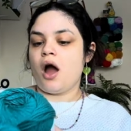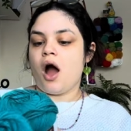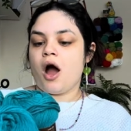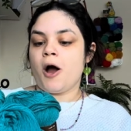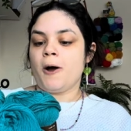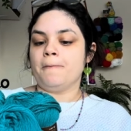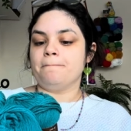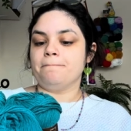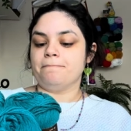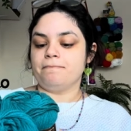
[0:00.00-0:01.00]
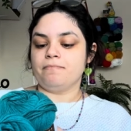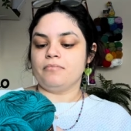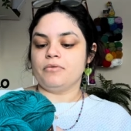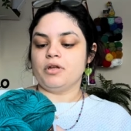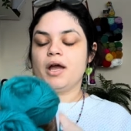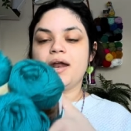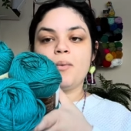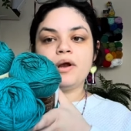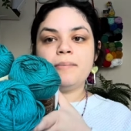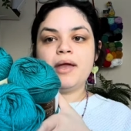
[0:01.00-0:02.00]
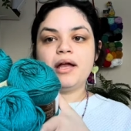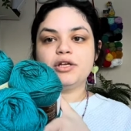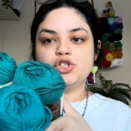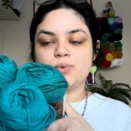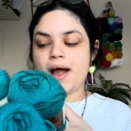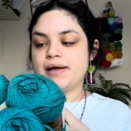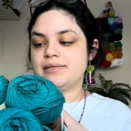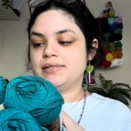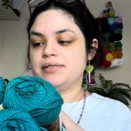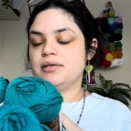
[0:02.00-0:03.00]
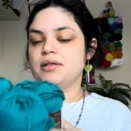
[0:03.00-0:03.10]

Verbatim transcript: Um, and I want to make a dress,